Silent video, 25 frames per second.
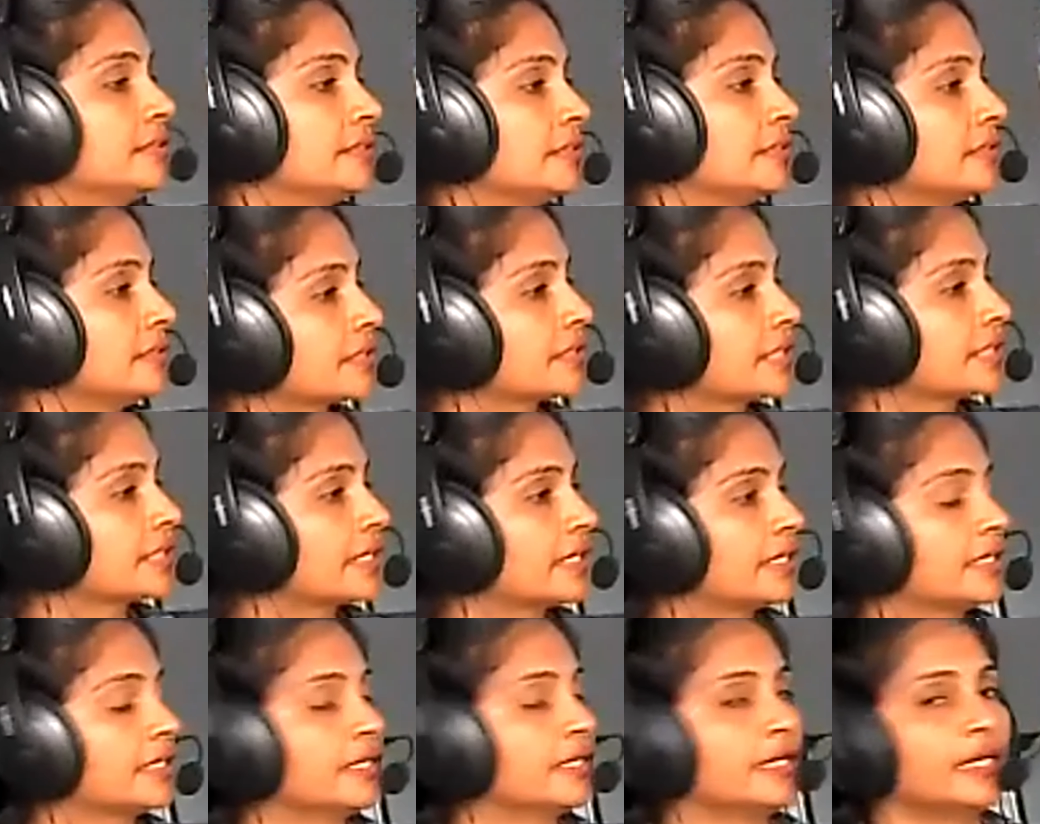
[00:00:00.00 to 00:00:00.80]

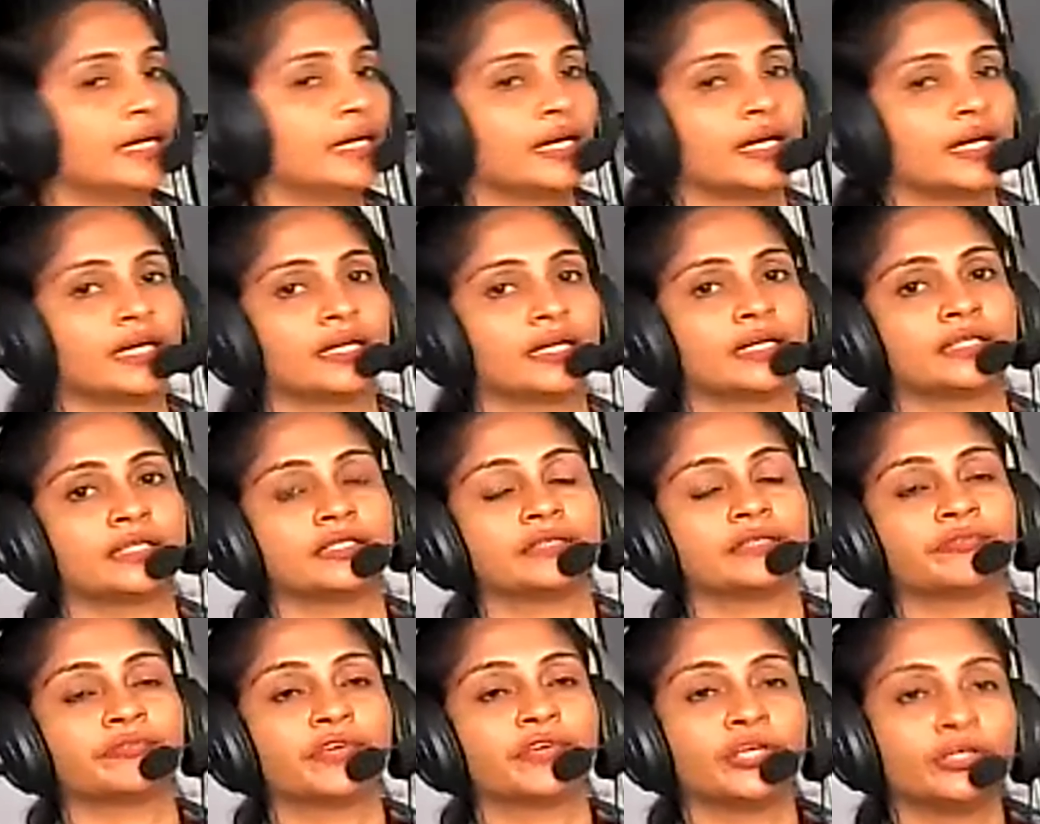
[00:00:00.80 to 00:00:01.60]
Okay,
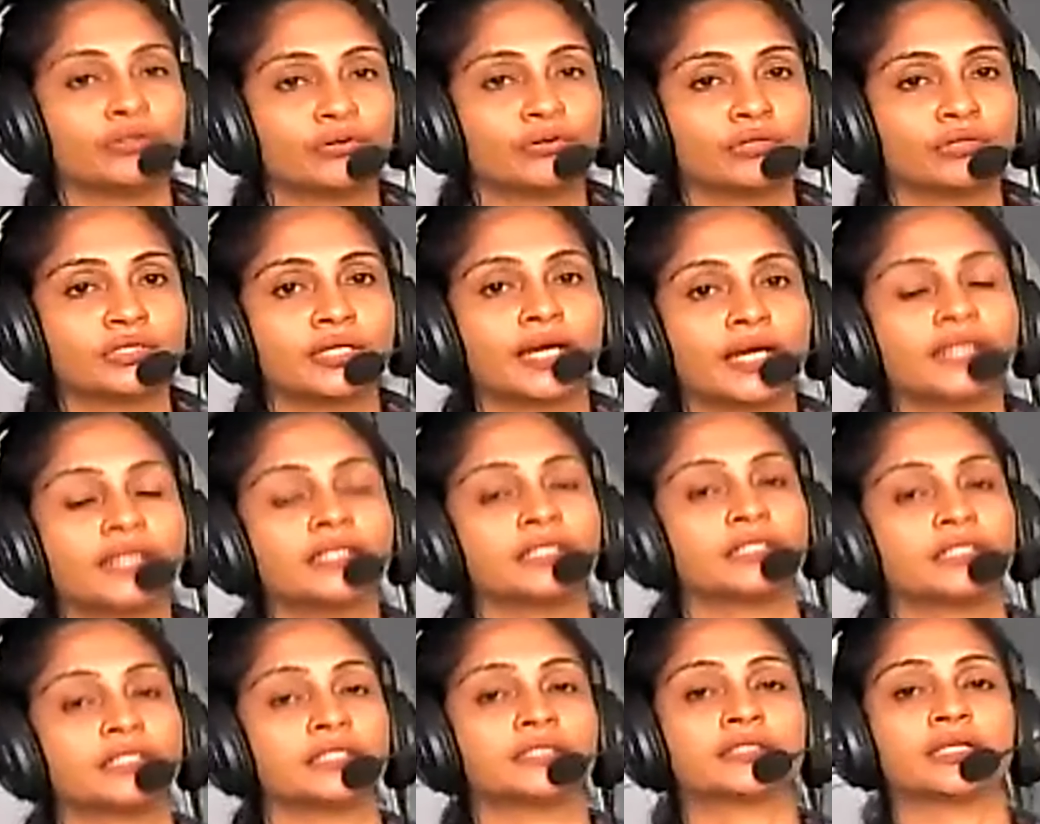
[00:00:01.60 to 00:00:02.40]
and we know that
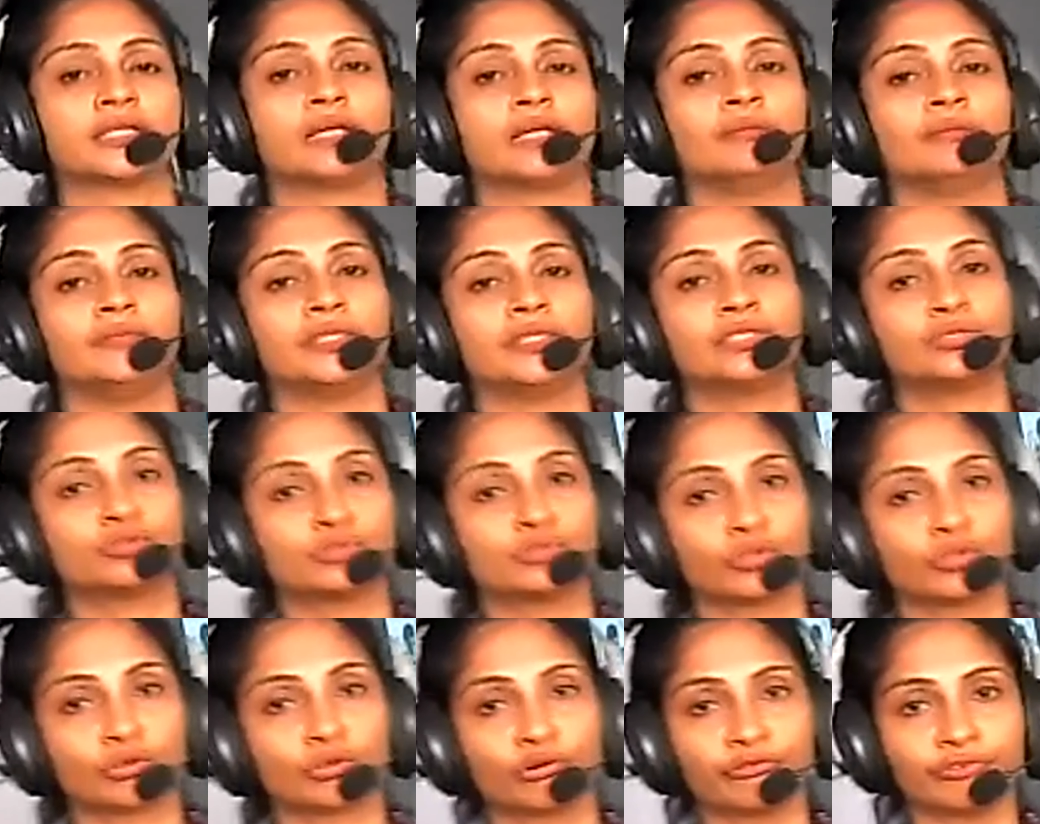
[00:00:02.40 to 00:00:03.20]
it is a
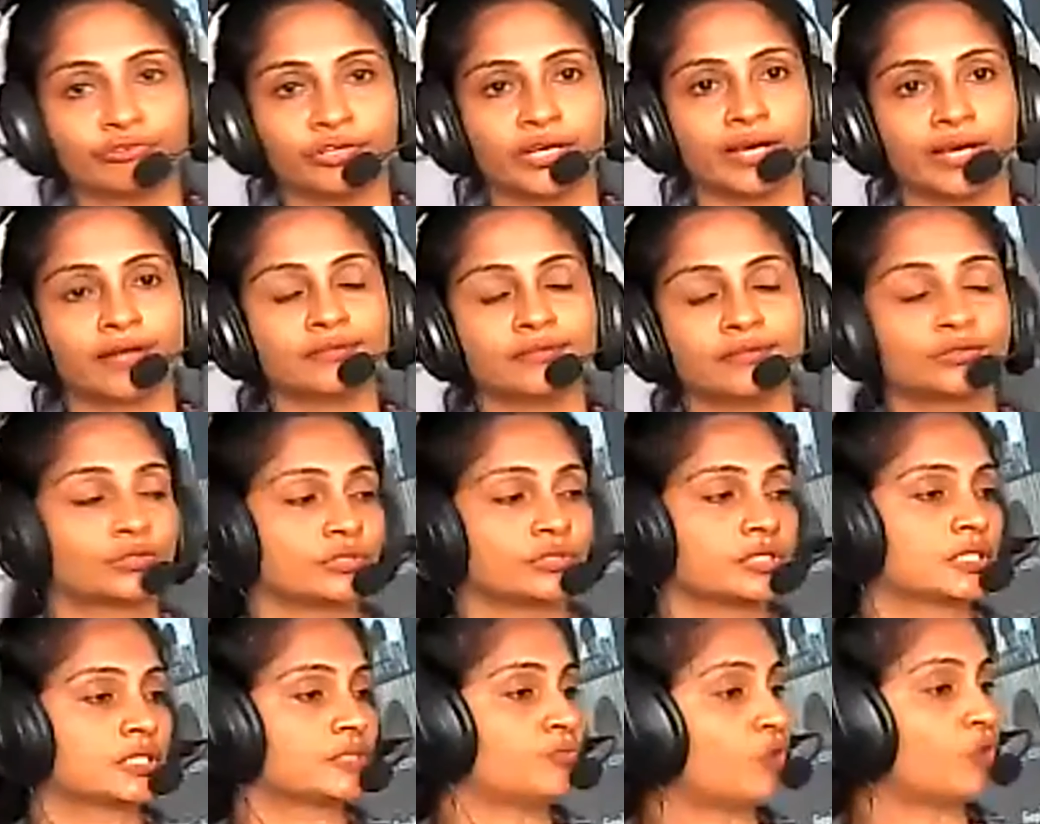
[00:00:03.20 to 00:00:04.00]
mixture of
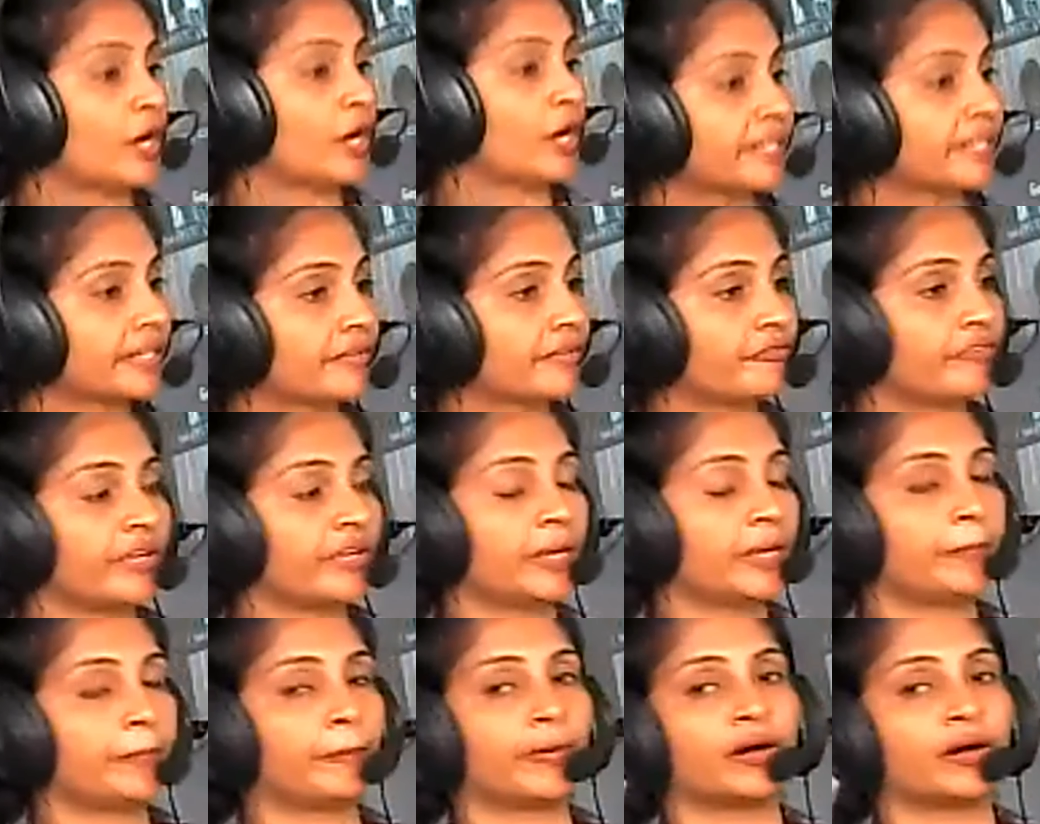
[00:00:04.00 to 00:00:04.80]
gases, water
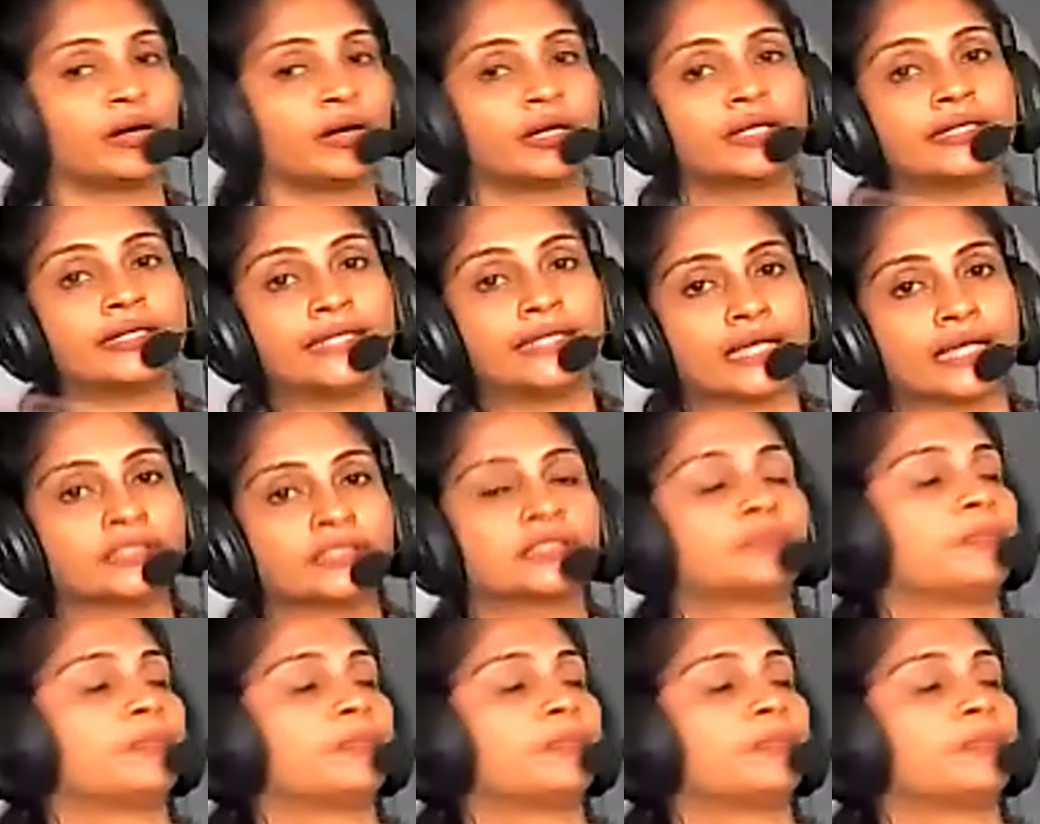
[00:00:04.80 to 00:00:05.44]
vapor, dust